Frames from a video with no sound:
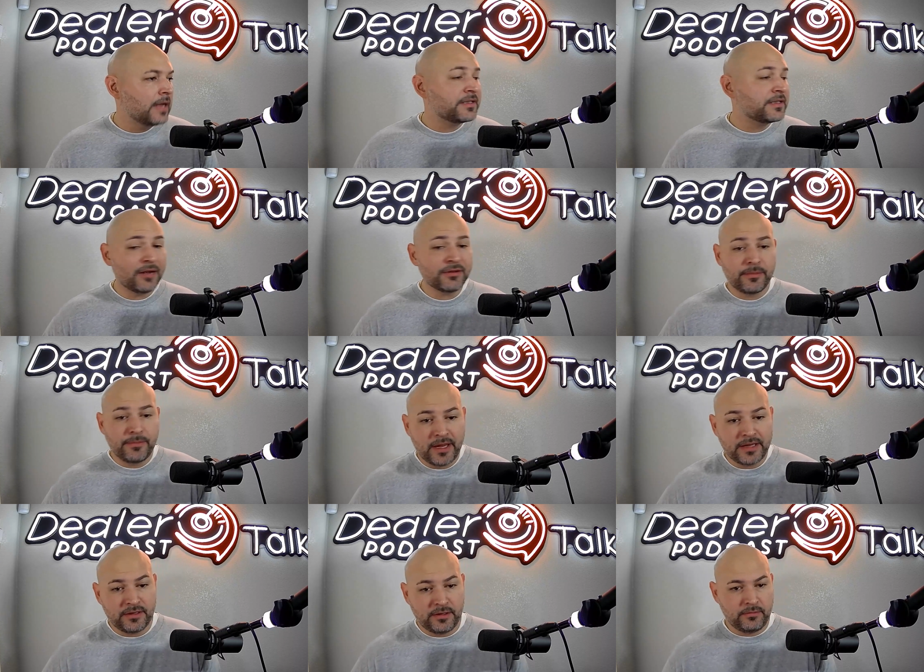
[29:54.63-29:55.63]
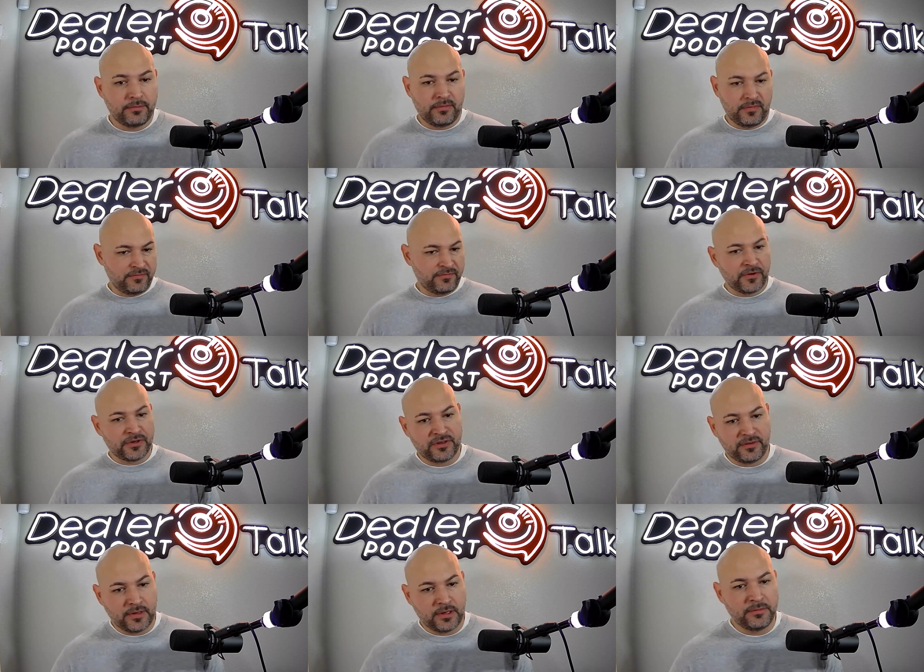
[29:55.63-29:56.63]
It sounds amazing.
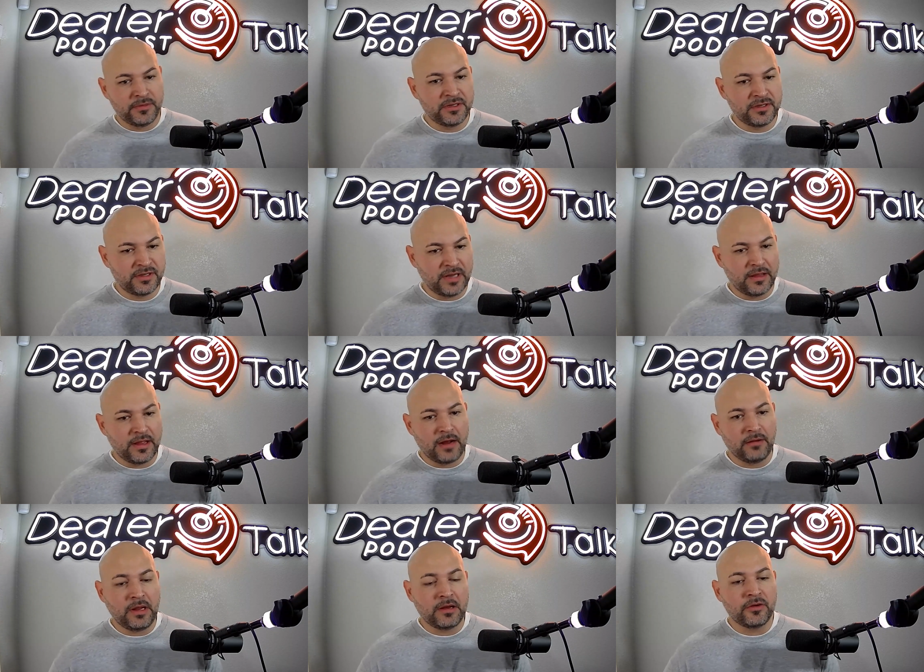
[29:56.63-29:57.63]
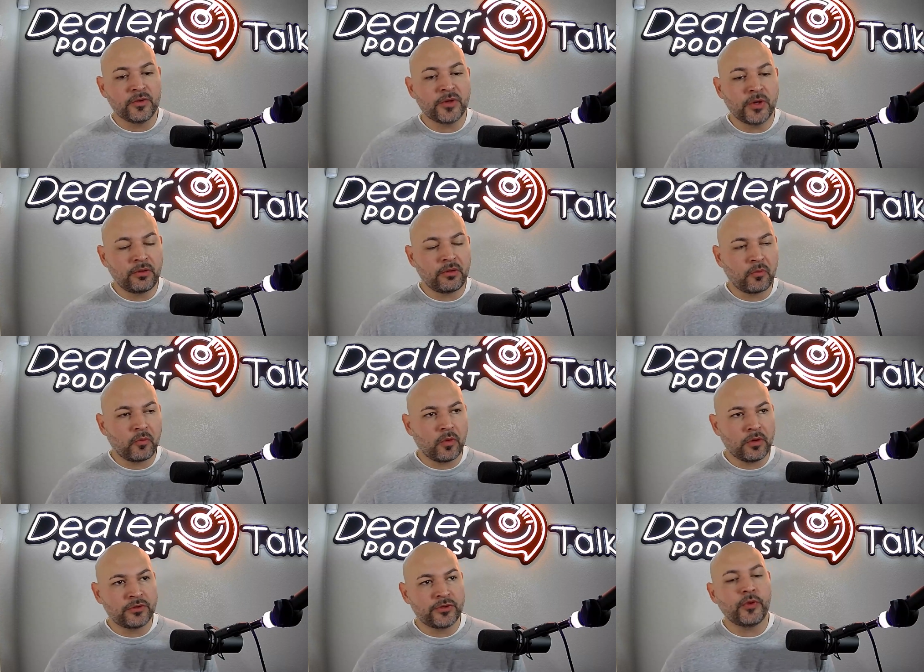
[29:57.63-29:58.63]
First of all, let me just say that,
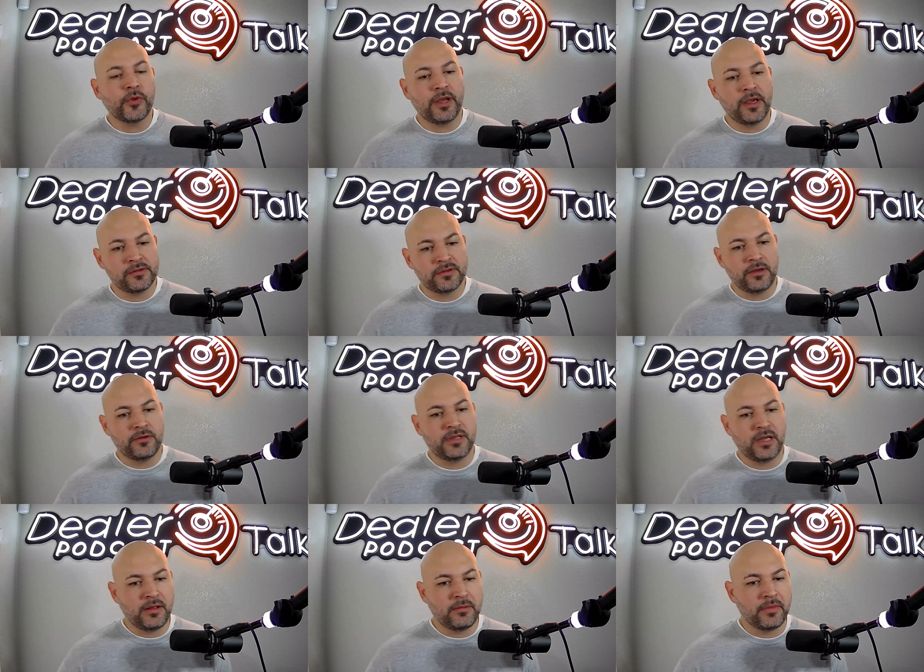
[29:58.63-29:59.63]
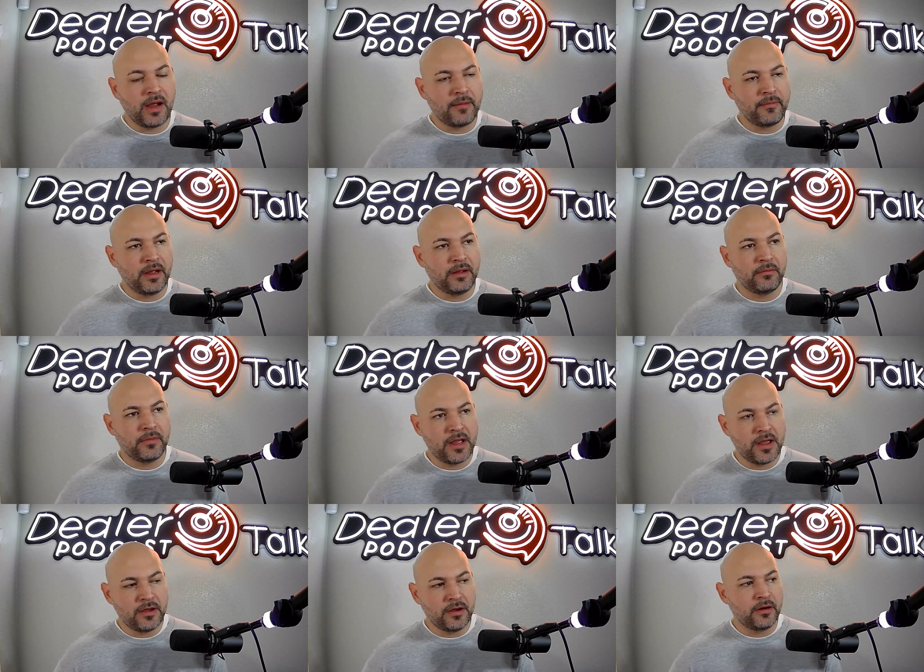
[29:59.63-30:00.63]
and two things that you said that got
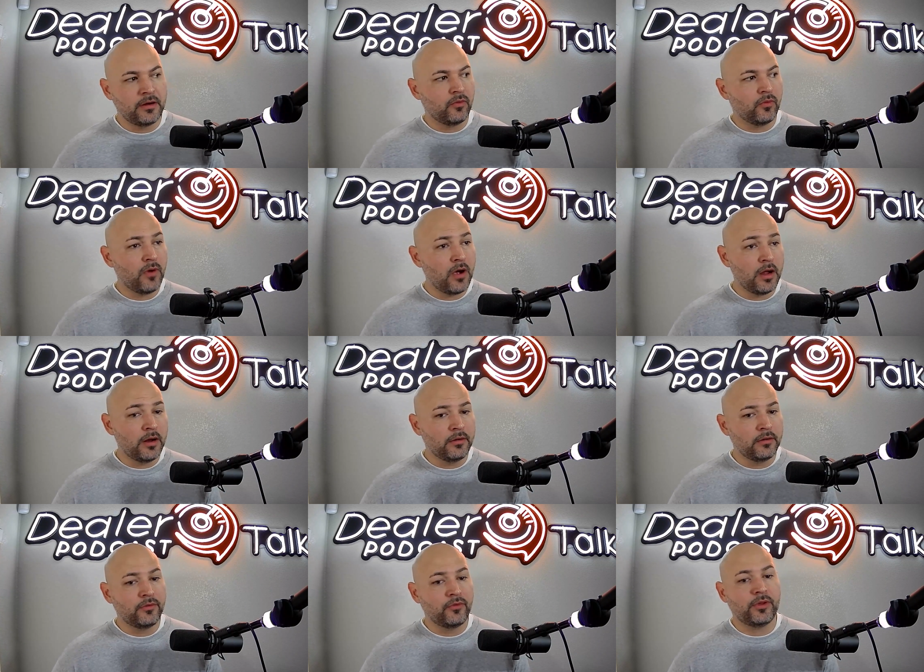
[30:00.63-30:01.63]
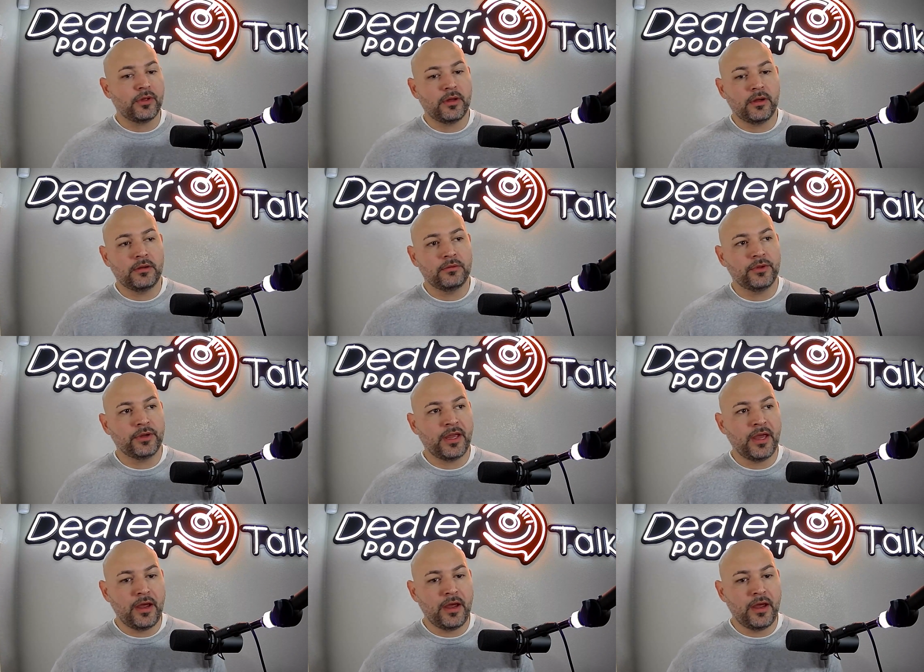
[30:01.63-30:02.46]
my ear. One, the